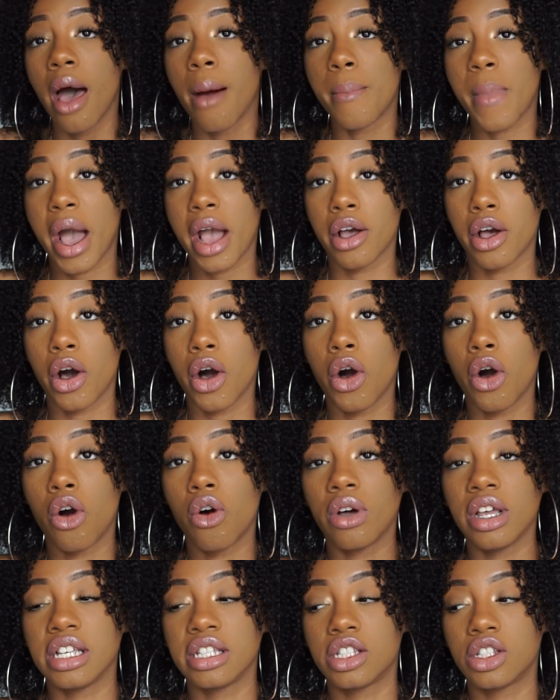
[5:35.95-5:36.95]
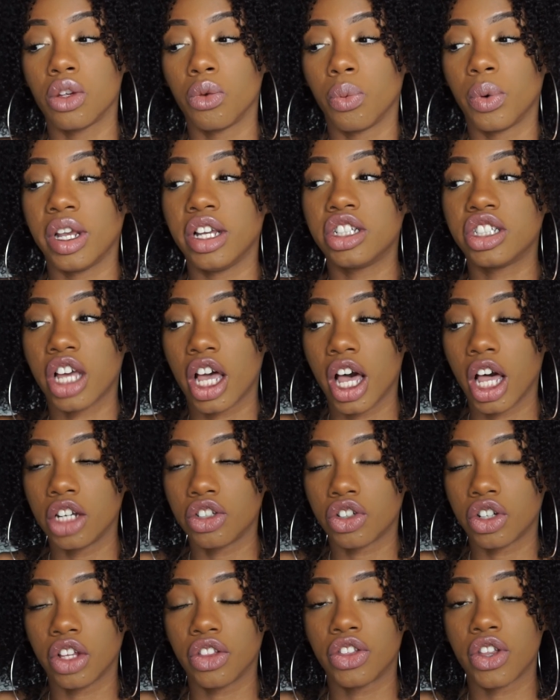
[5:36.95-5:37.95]
my goal is to reach
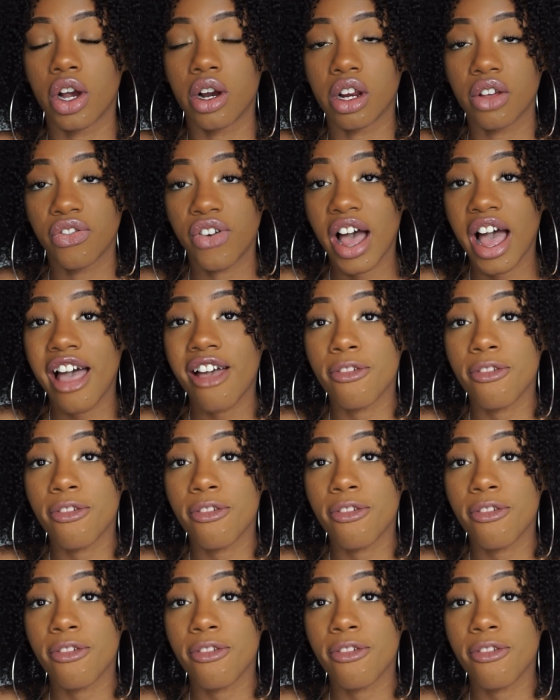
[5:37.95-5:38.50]
135